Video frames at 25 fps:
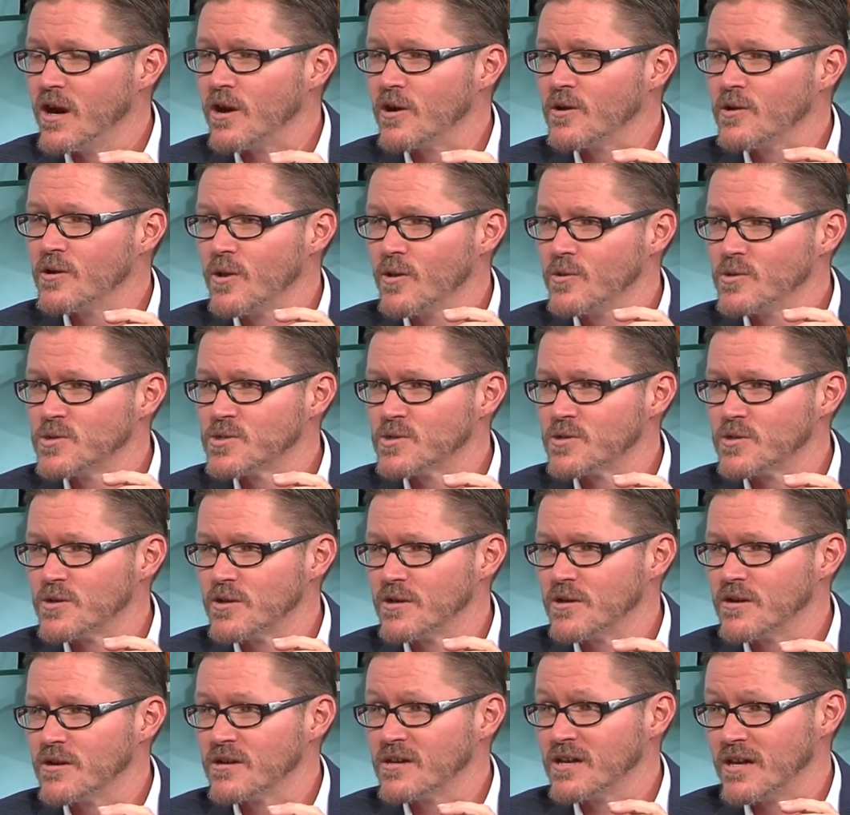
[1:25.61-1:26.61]
a
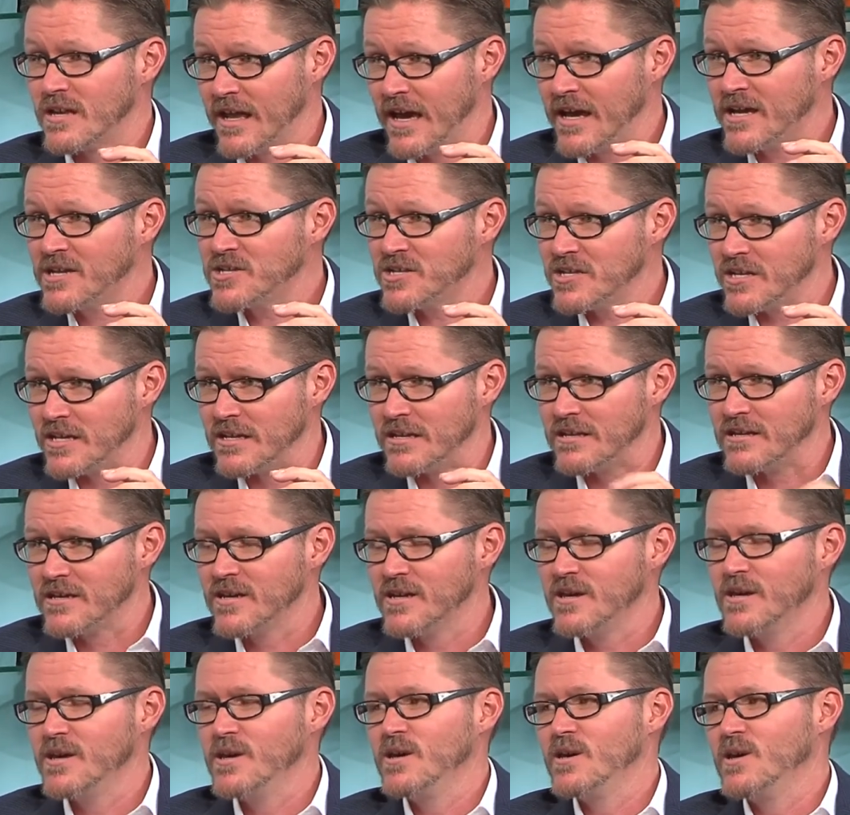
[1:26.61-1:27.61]
closer
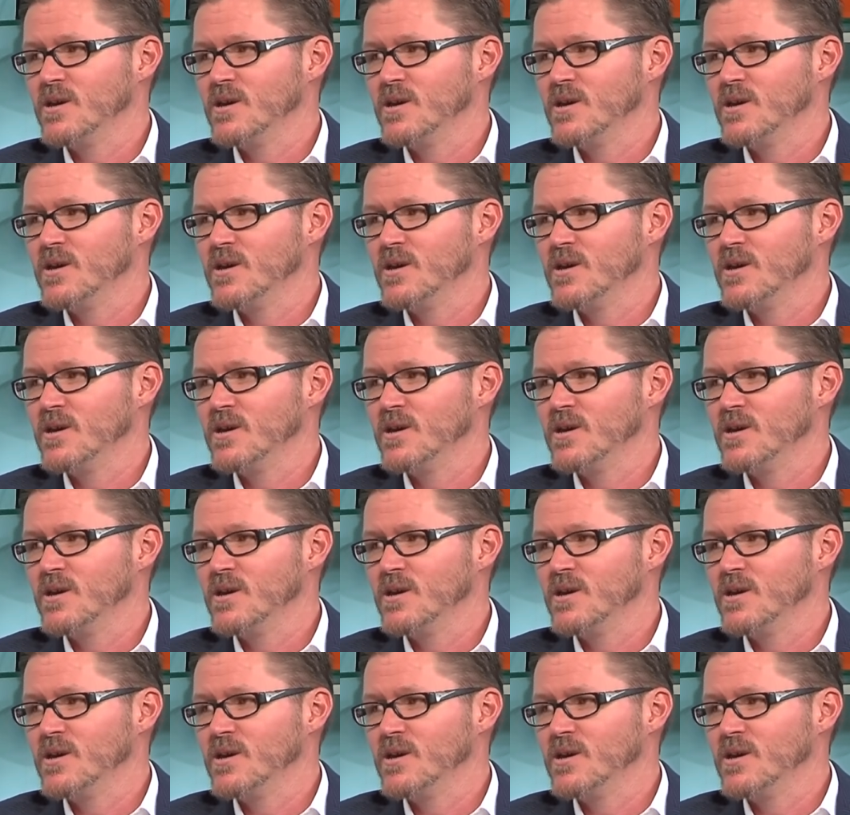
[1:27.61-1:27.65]
connection.